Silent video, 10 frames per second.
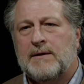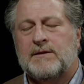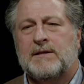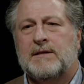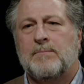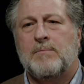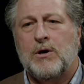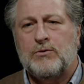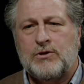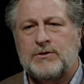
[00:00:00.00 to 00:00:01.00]
and that the
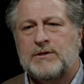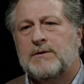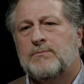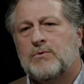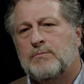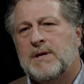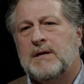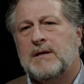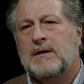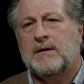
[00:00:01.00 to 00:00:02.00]
emotions that were
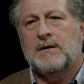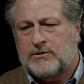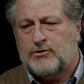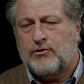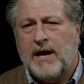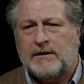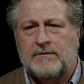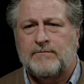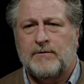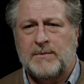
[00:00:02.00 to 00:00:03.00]
being
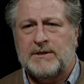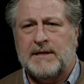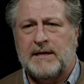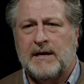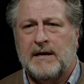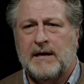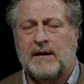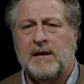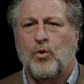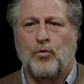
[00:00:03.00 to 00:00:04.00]
extracted from this
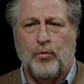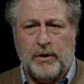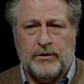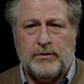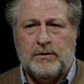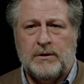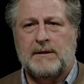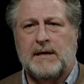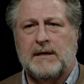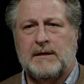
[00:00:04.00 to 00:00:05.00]
AI were real
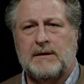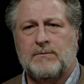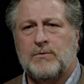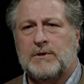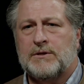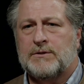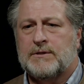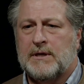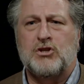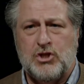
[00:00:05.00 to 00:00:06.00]
and that it
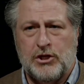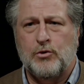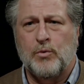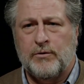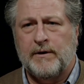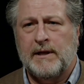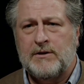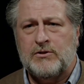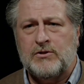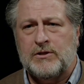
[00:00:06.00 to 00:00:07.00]
was a genuine
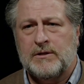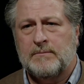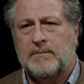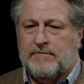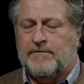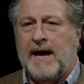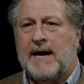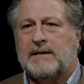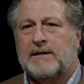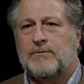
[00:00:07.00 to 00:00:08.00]
relationship. In
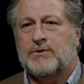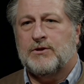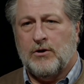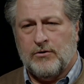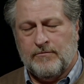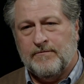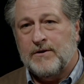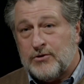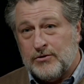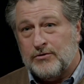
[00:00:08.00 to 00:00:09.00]
fact, it was an
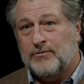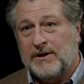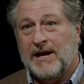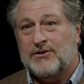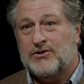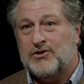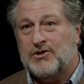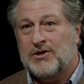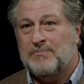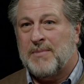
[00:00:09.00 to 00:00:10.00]
artificial
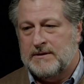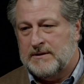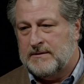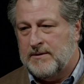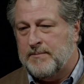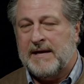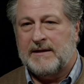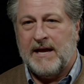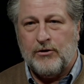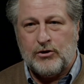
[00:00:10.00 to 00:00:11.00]
relationship. The
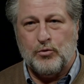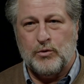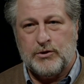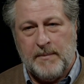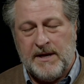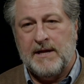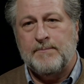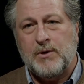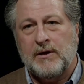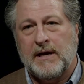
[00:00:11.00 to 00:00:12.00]
main character was
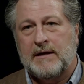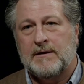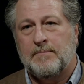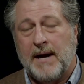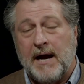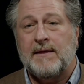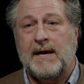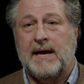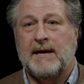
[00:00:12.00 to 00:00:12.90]
manipulated by the